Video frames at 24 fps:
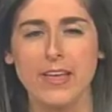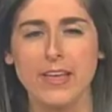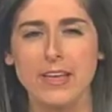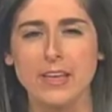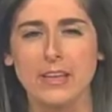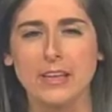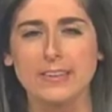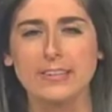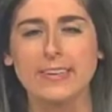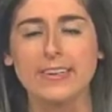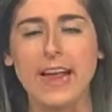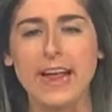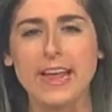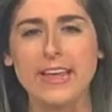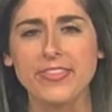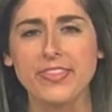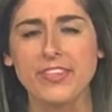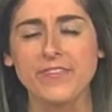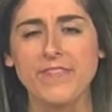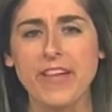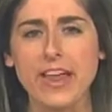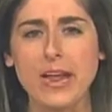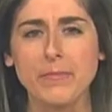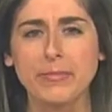Tonight,
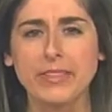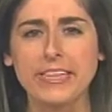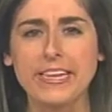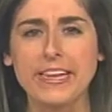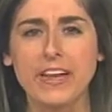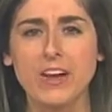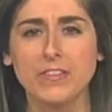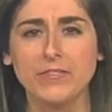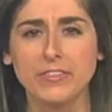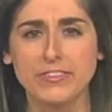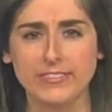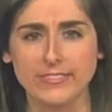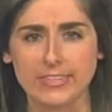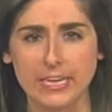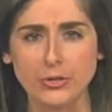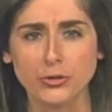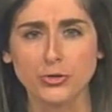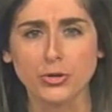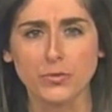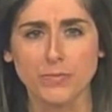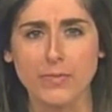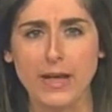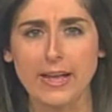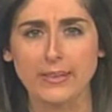the family of a
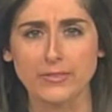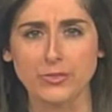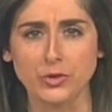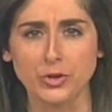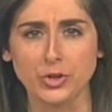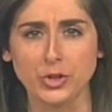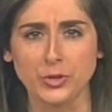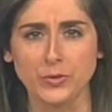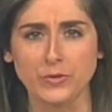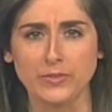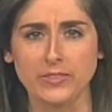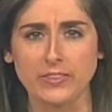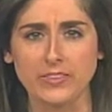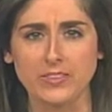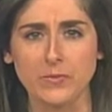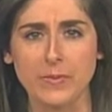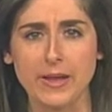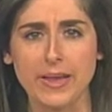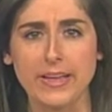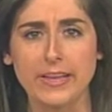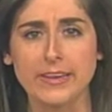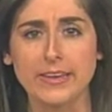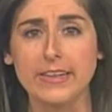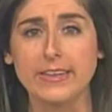central Massachusetts
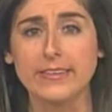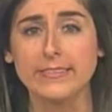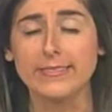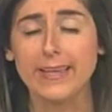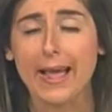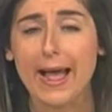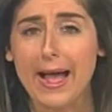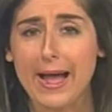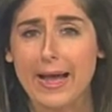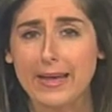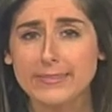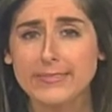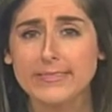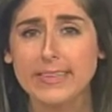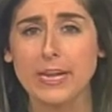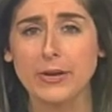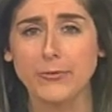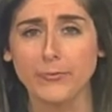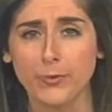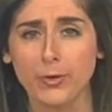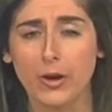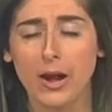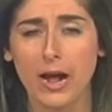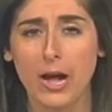man is asking
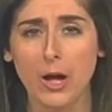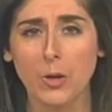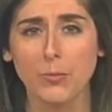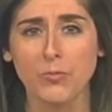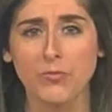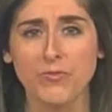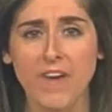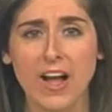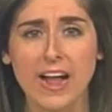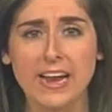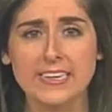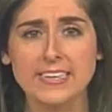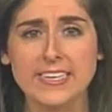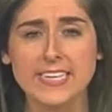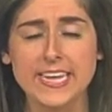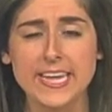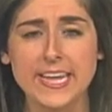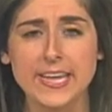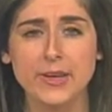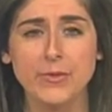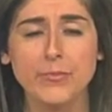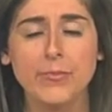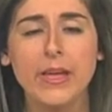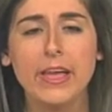for help finding
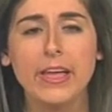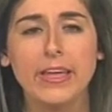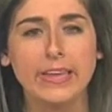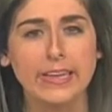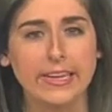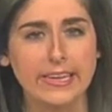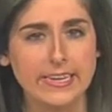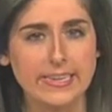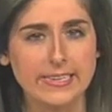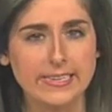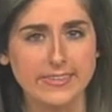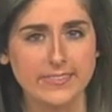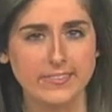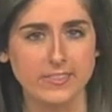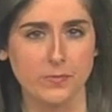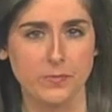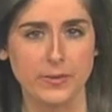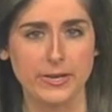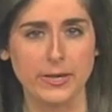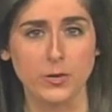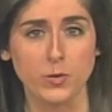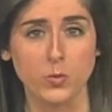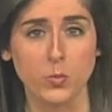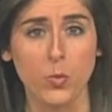him. He
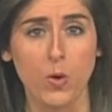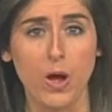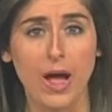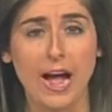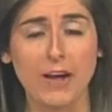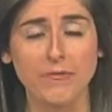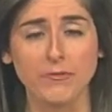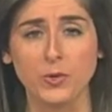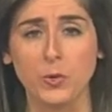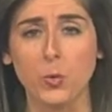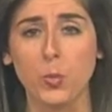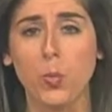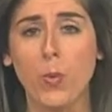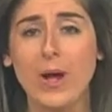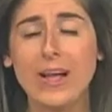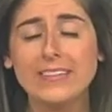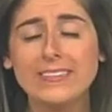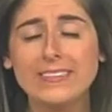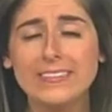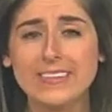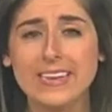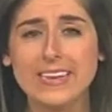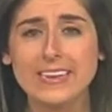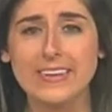disappeared after
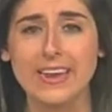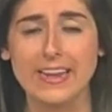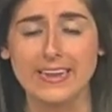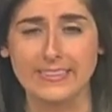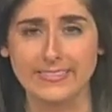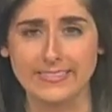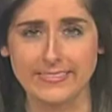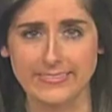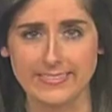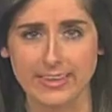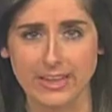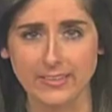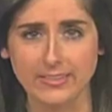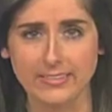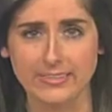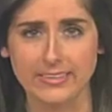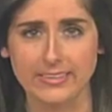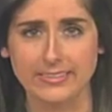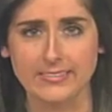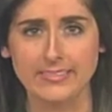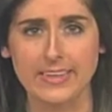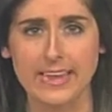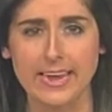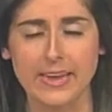Wednesday night's
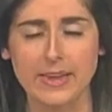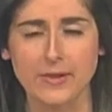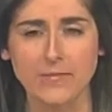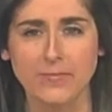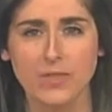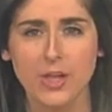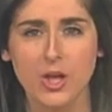Celtics game.